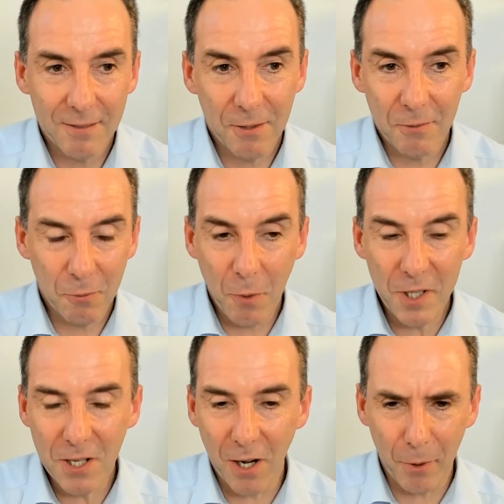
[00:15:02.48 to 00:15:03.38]
when we
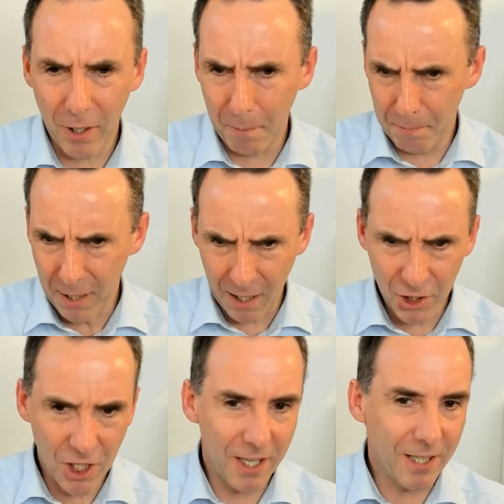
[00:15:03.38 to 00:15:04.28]
talk about a
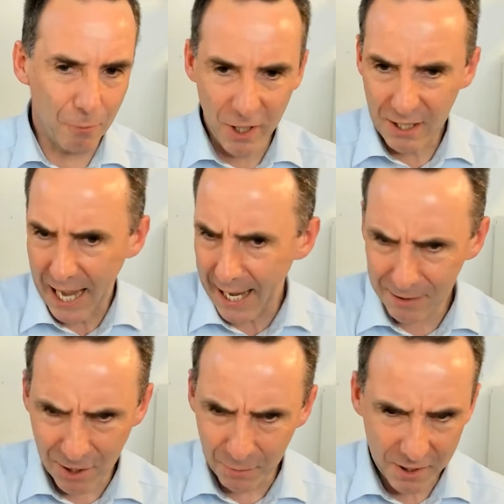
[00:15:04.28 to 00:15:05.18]
blockchain and we add
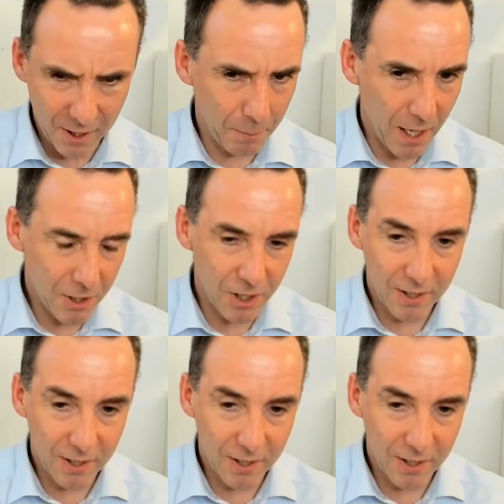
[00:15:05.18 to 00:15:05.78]
something to the blockchain,